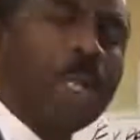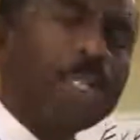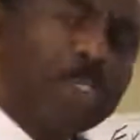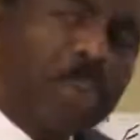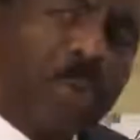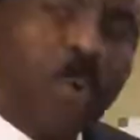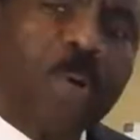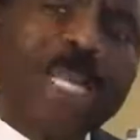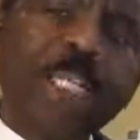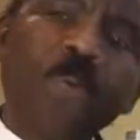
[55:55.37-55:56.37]
Once you
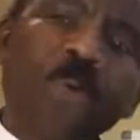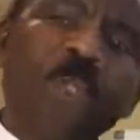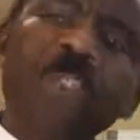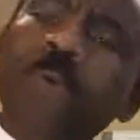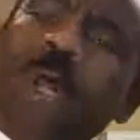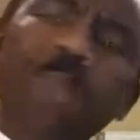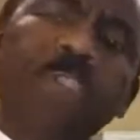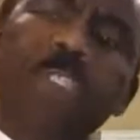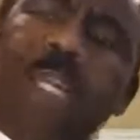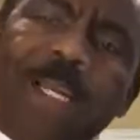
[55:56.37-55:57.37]
know that it works, you don't have
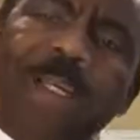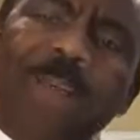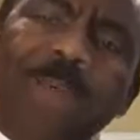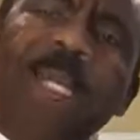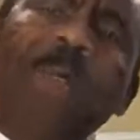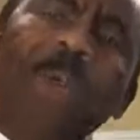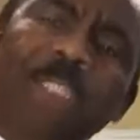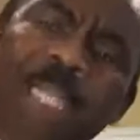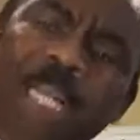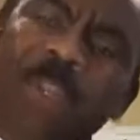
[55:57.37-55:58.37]
to check. but I
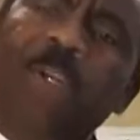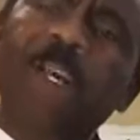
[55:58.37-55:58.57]
want to check to